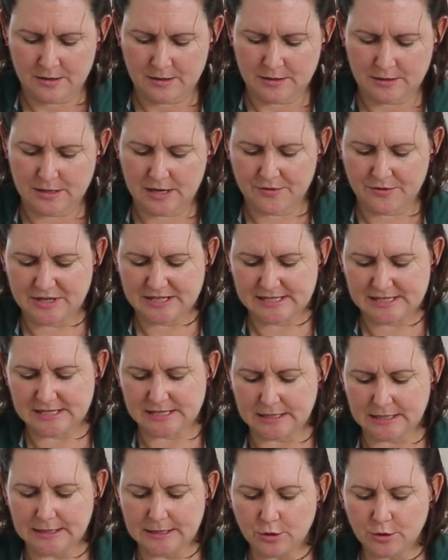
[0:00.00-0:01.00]
Now this is
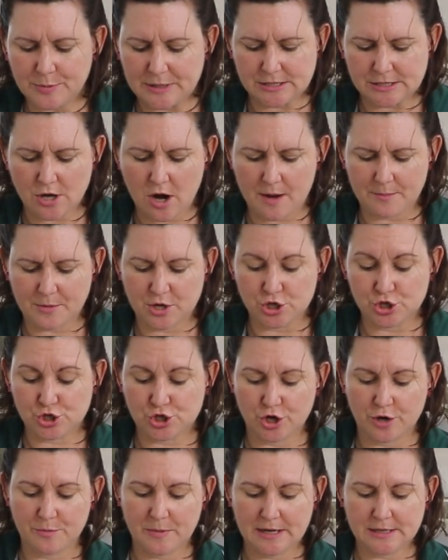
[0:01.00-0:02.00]
a little bit time
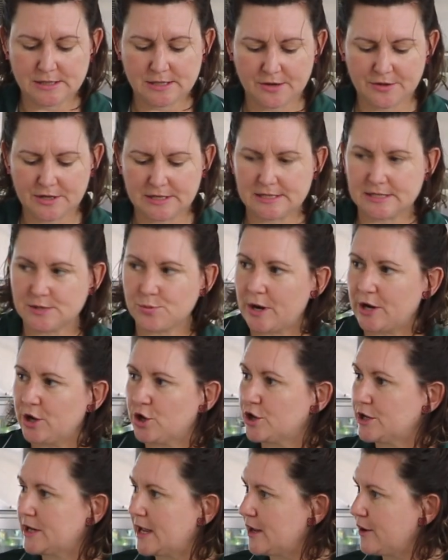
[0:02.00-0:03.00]
consuming, so this is where you
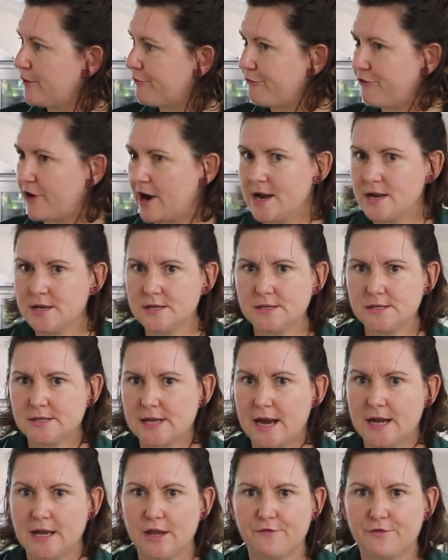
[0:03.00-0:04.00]
could get your friends,
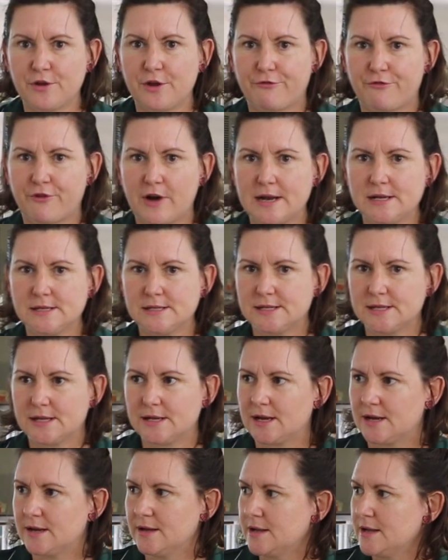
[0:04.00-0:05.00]
any of your friends that
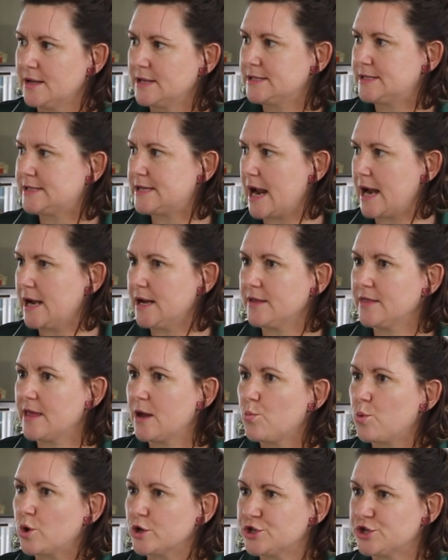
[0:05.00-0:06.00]
are standing there
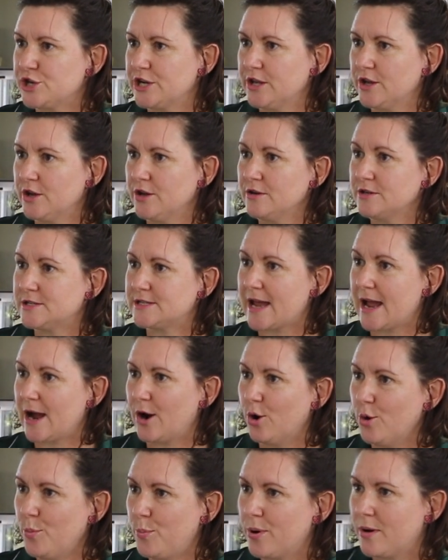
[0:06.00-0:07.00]
watching you to
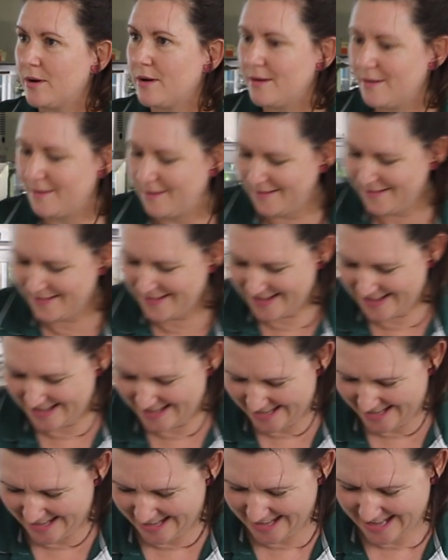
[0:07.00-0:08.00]
help.
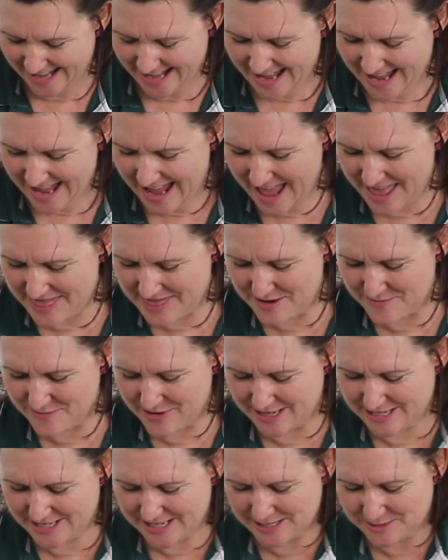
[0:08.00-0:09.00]
And then
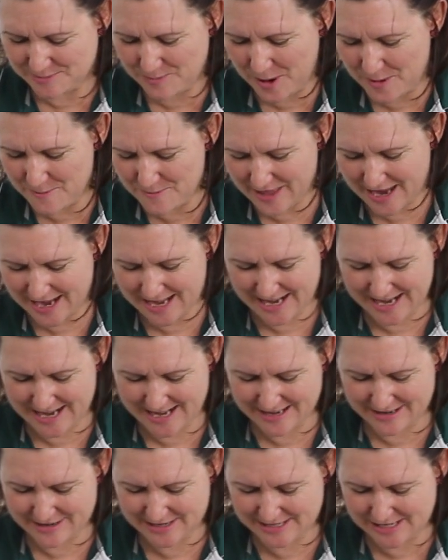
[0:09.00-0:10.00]
we just pop that
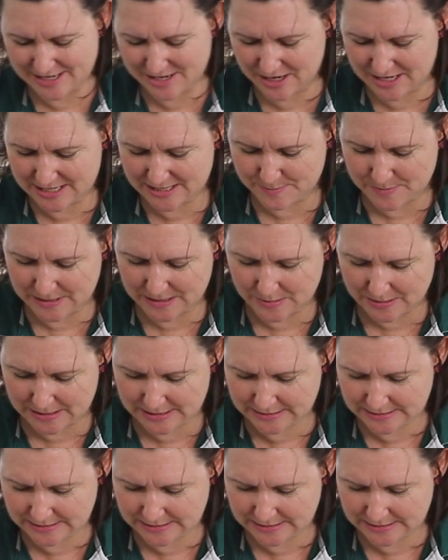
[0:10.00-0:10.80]
in. There's a nice big one.